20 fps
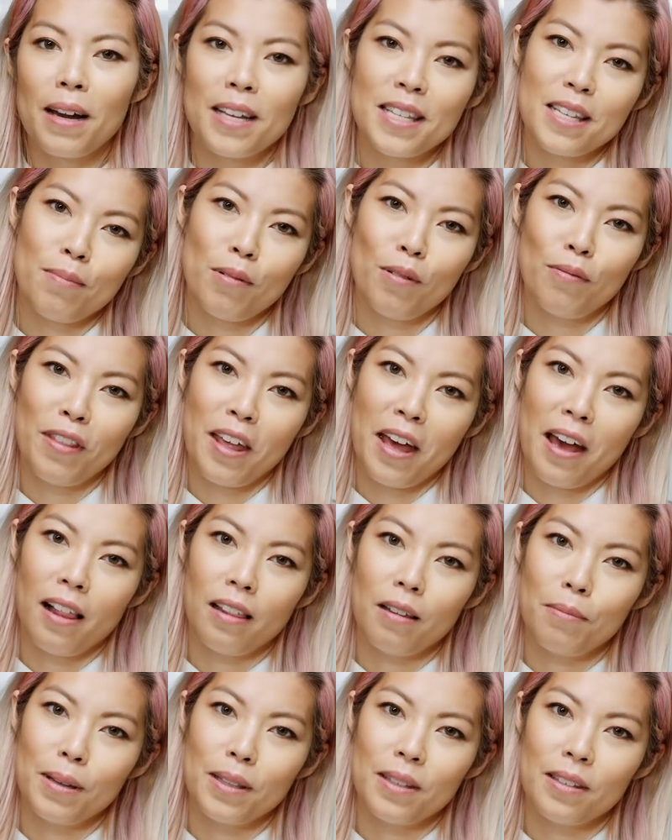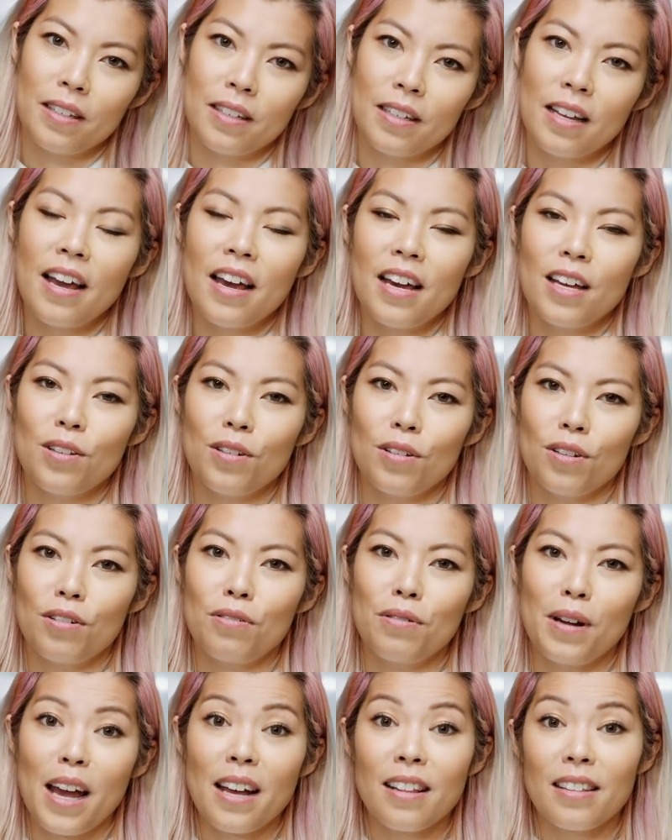by some of the elements to
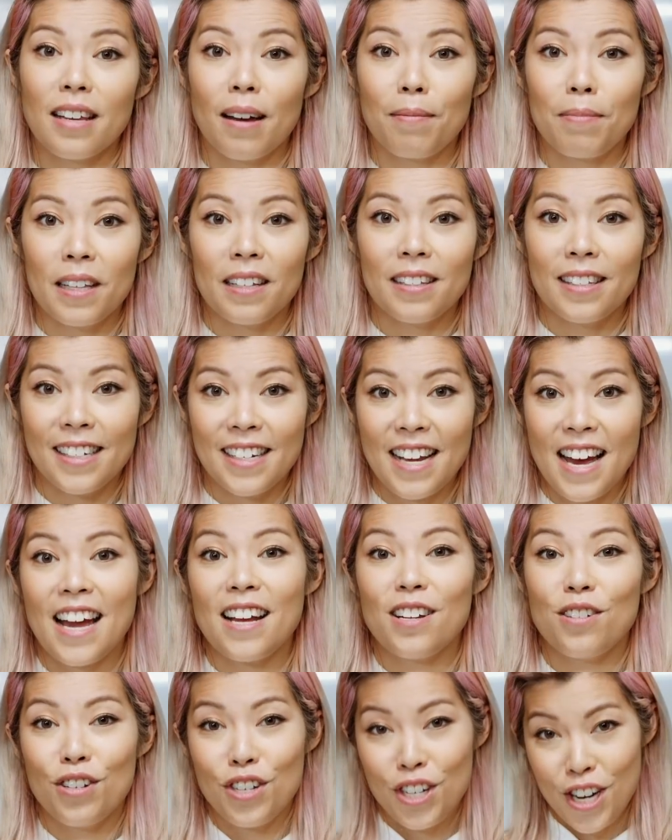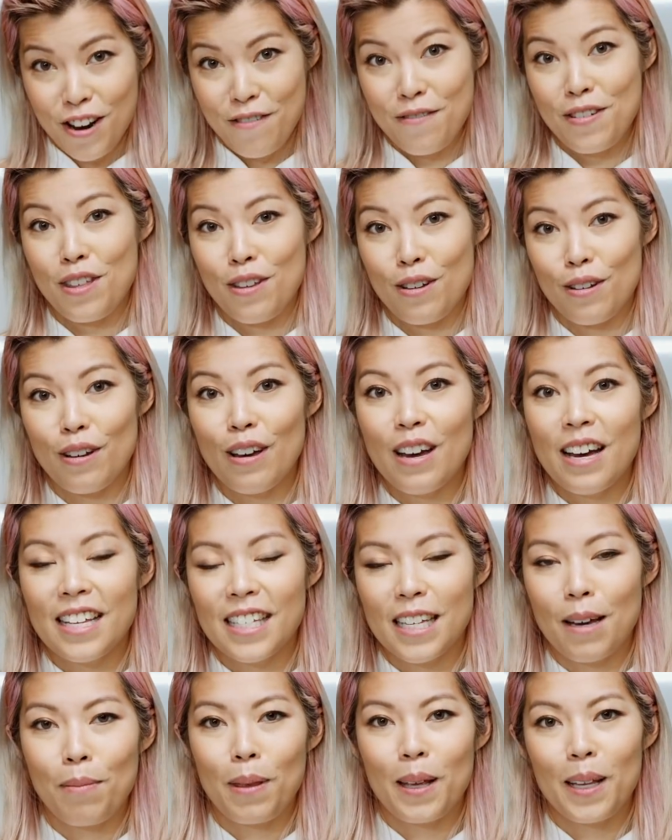create something today to share with you.
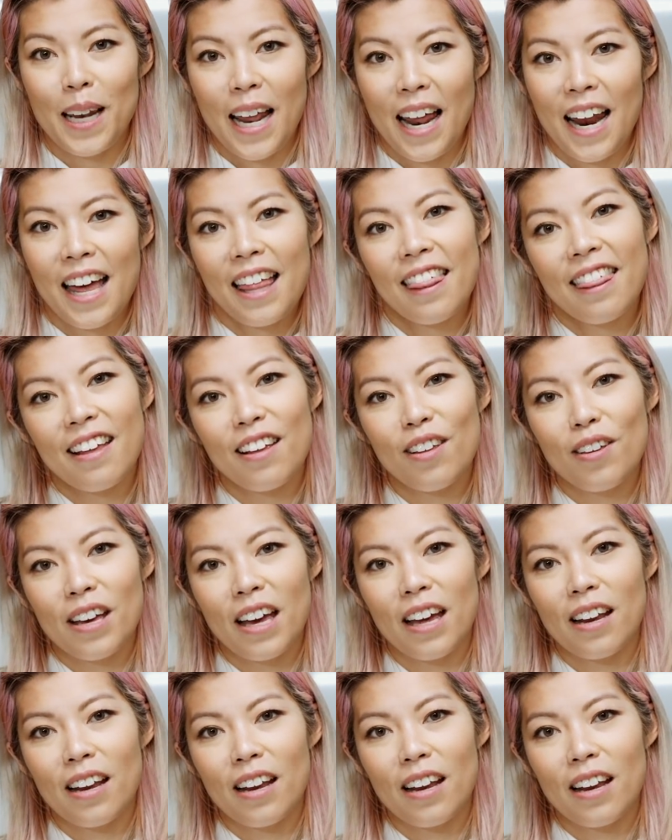Something that I think you